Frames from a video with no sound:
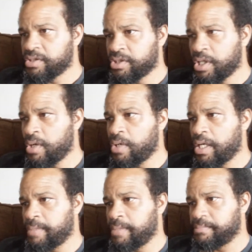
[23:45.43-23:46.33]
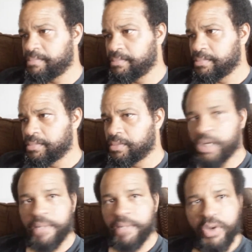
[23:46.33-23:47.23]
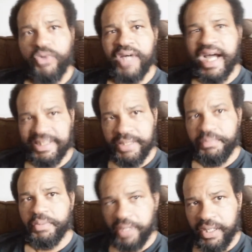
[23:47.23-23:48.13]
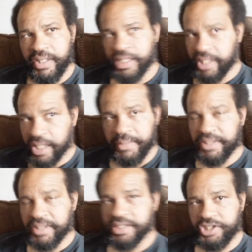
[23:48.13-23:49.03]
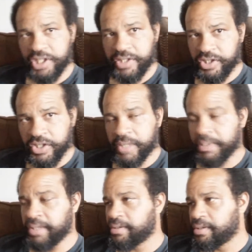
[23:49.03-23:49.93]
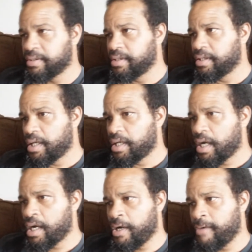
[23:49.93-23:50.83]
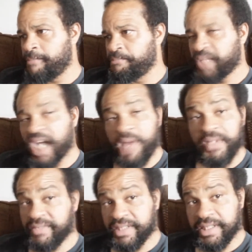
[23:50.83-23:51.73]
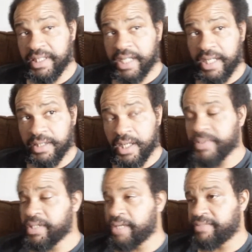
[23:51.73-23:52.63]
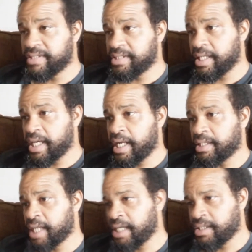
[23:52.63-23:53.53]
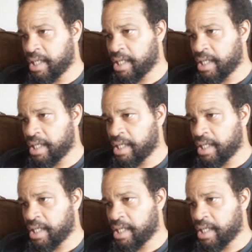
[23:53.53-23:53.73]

So um, where both guys are prepared and they're coming to each other, you know what I mean? Um, I would love to see that. I would love to see that, and and